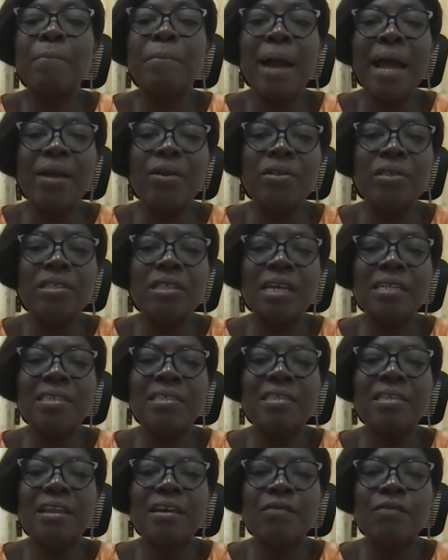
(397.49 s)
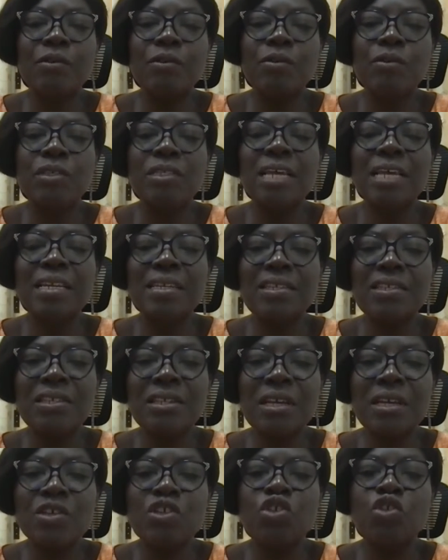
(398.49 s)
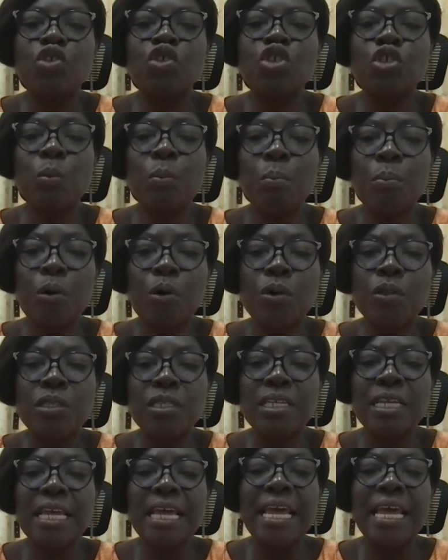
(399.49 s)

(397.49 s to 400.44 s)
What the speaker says: biostats level, statistics support